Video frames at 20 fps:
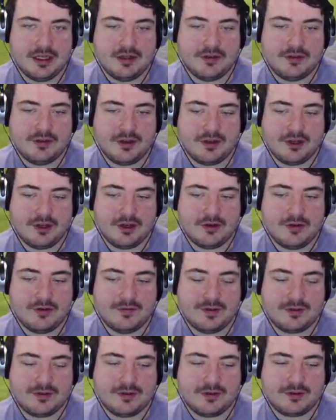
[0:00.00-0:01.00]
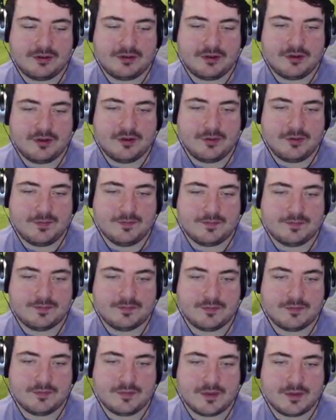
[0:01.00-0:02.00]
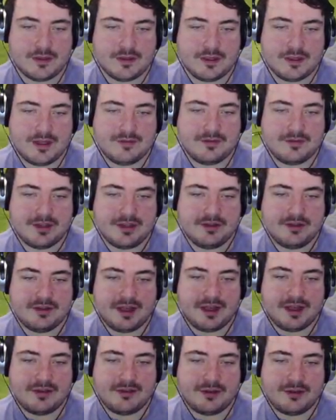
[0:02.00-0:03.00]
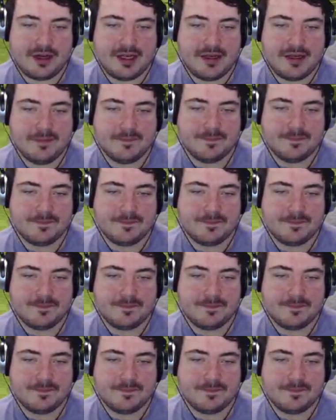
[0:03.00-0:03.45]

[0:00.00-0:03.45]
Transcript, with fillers: 30 overs or so Fine left shot. in day three.